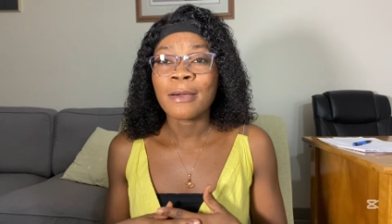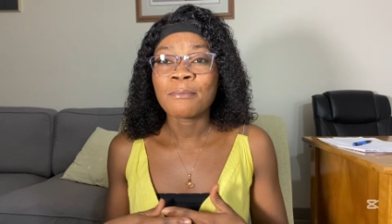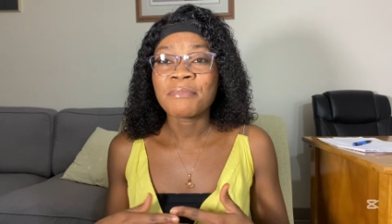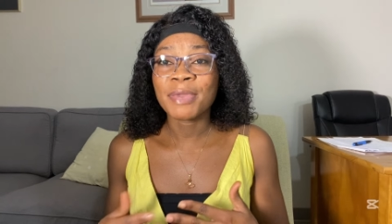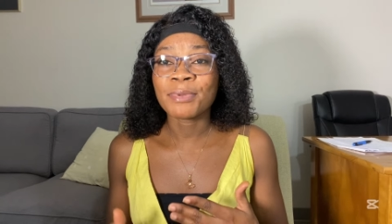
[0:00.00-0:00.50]

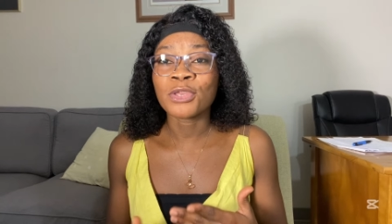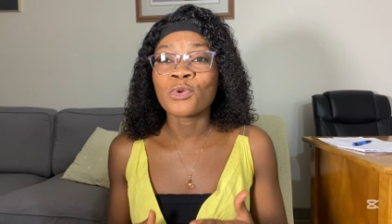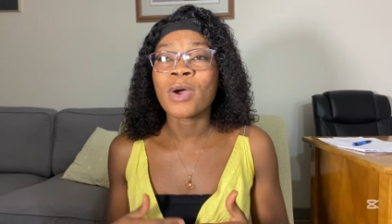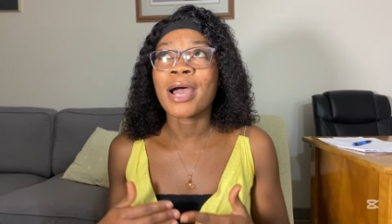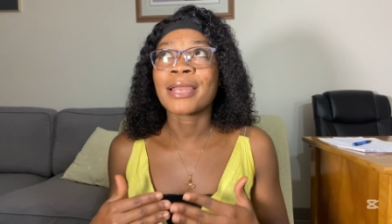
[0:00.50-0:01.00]
maybe
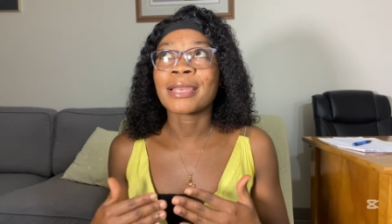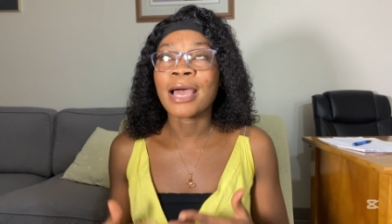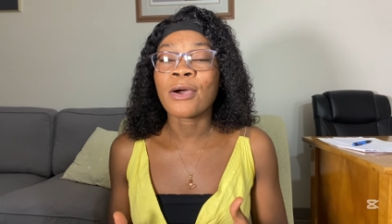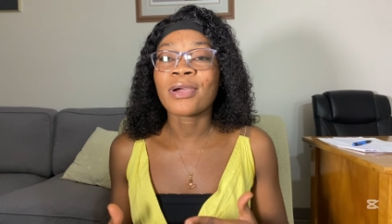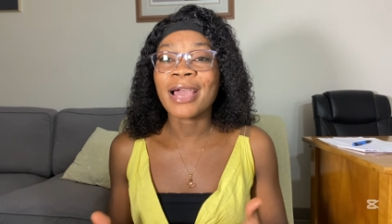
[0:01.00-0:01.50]
you are
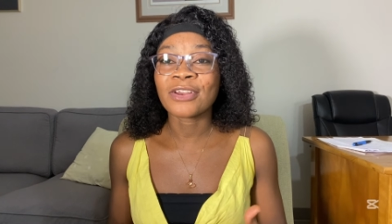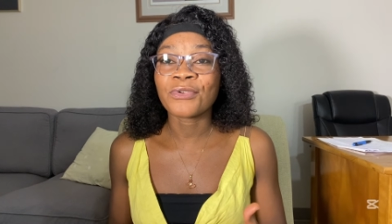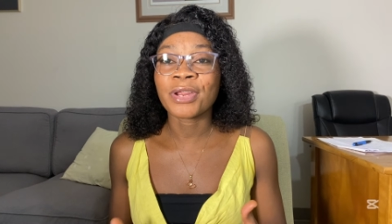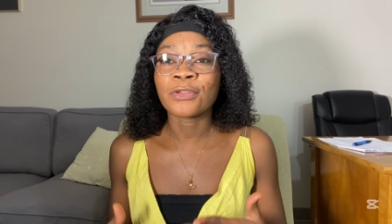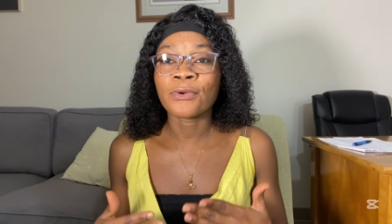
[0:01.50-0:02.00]
now
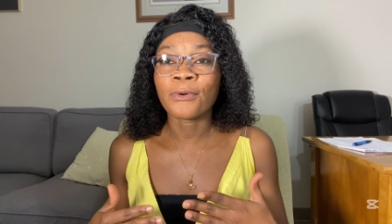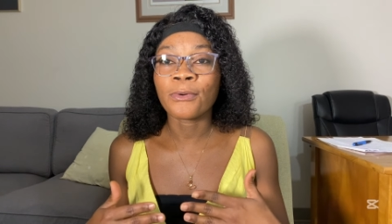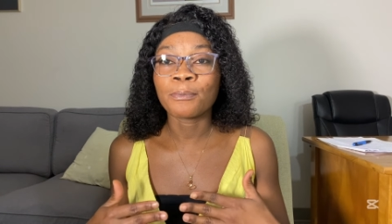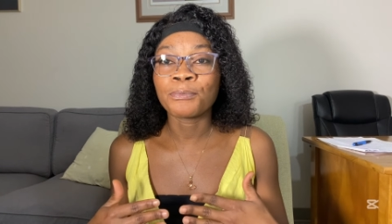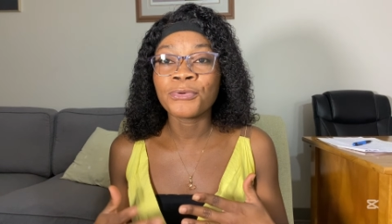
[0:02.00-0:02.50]
gathering
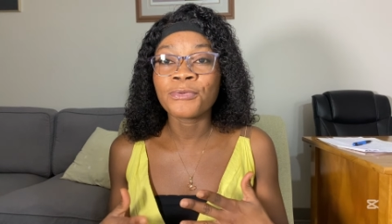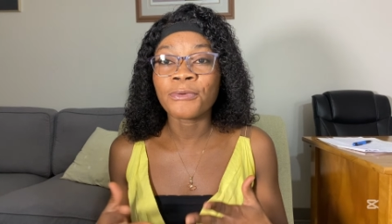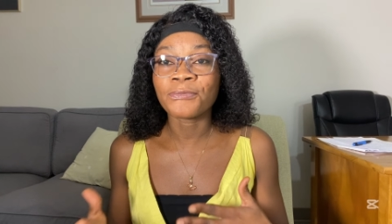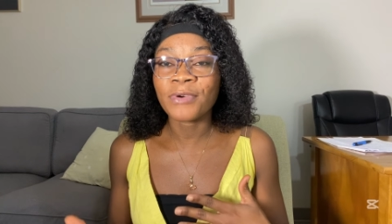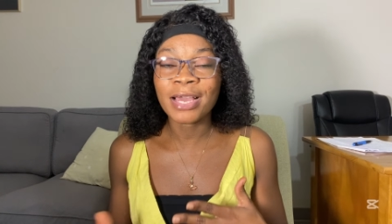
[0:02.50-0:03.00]
your proof
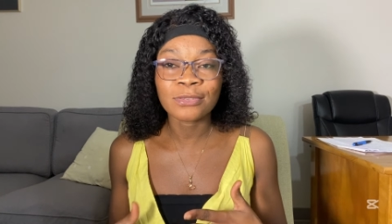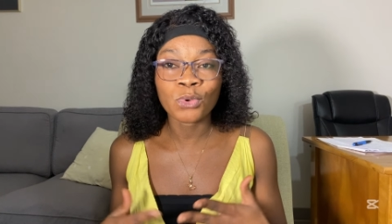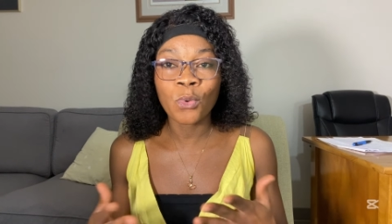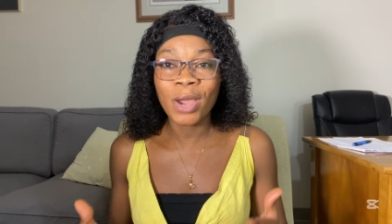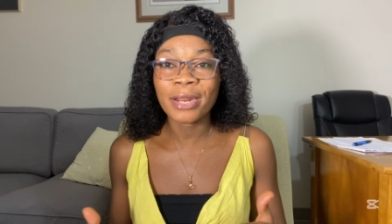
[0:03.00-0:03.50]
of funds
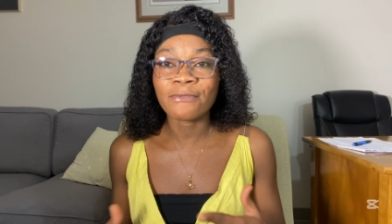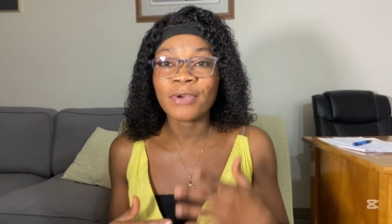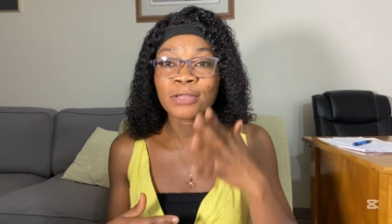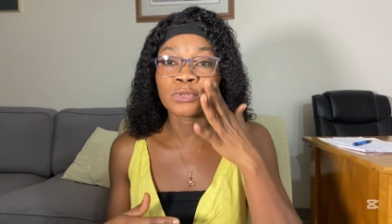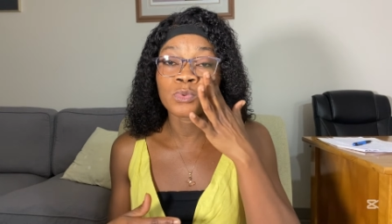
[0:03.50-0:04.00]
or
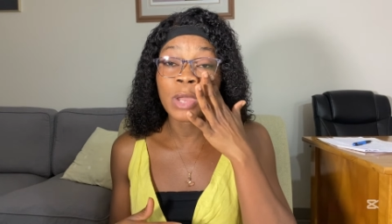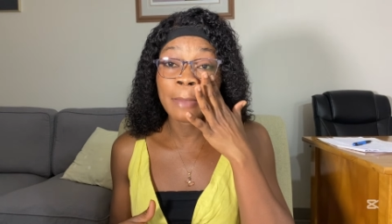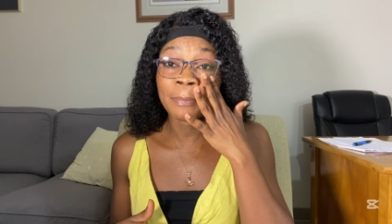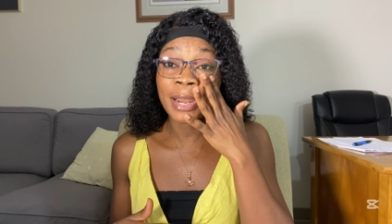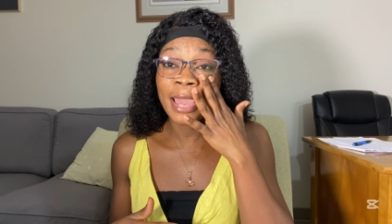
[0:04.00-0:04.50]
whatever to
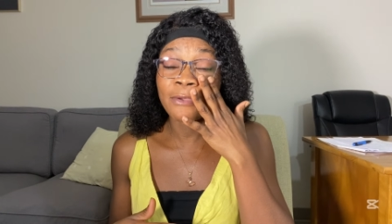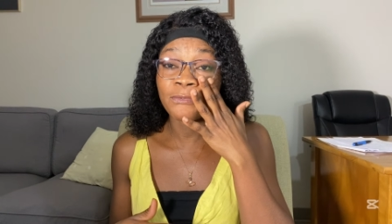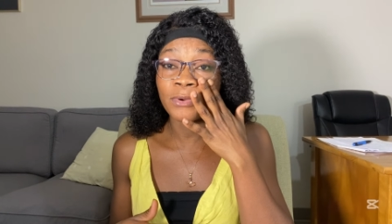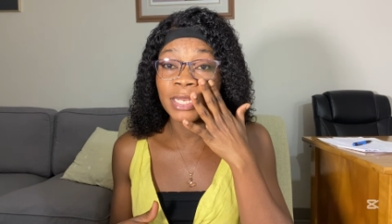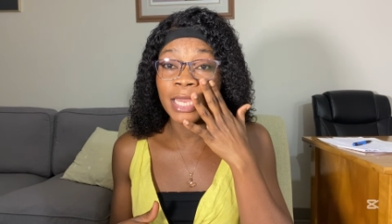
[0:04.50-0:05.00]
apply
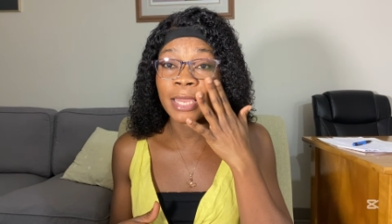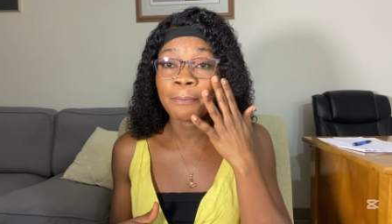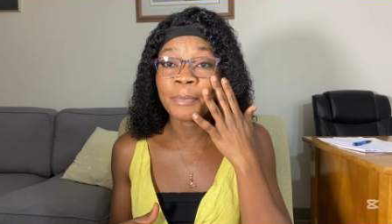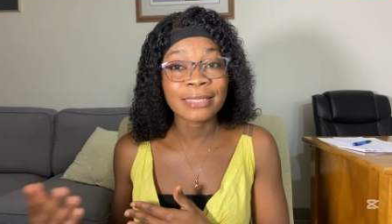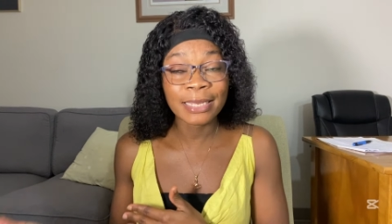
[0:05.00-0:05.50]
for the
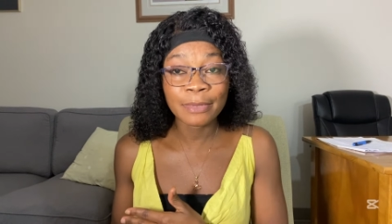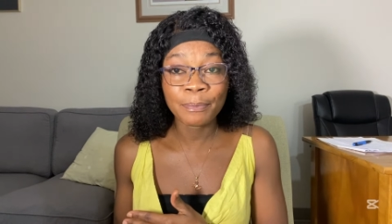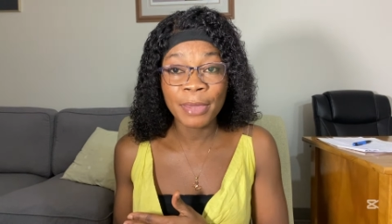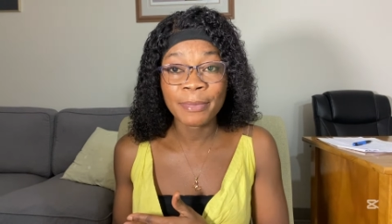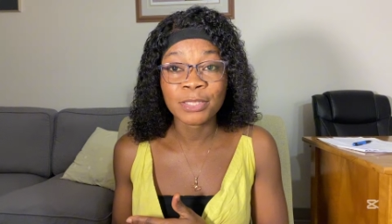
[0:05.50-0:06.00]
study
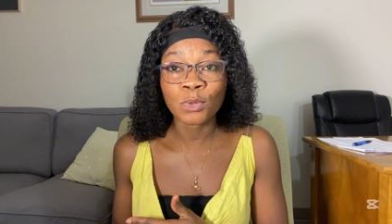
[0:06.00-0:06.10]
permit.